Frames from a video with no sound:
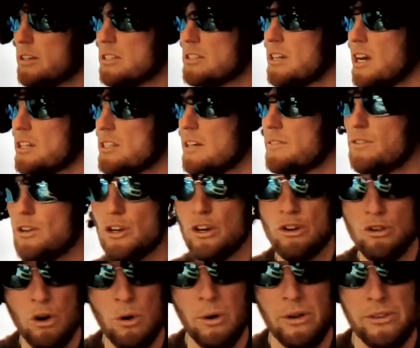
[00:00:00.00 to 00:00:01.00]
discussion of
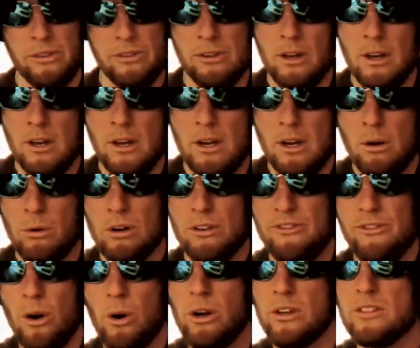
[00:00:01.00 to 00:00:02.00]
congruence. We're going to
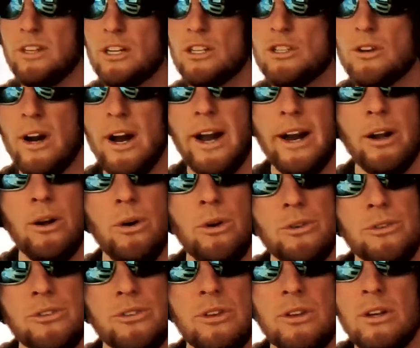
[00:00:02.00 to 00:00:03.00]
focus on
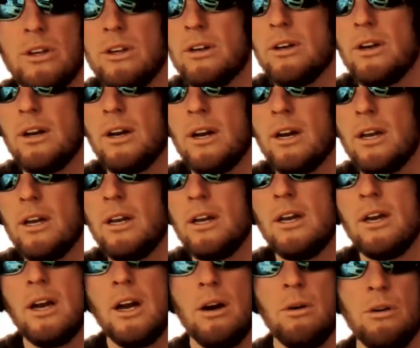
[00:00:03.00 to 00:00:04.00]
triangles.
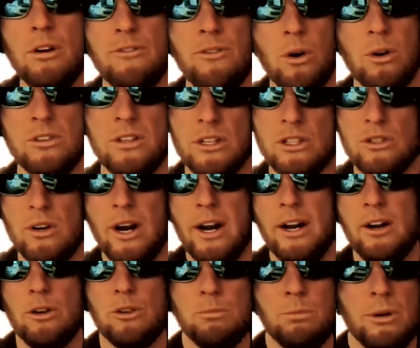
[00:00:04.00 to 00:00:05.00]
We're going to focus on
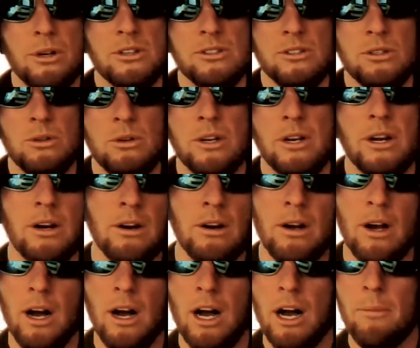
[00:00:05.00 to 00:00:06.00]
triangles pretty soon here.
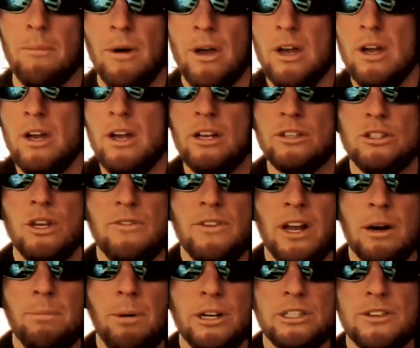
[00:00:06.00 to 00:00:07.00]
So you've got
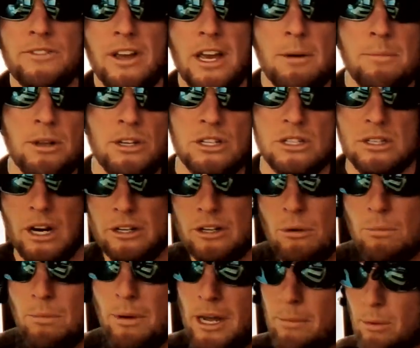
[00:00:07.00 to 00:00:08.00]
a bunch of images on
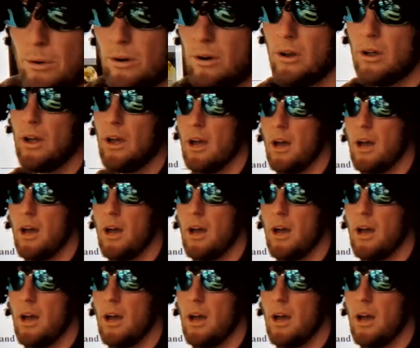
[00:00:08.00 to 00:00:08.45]
your paper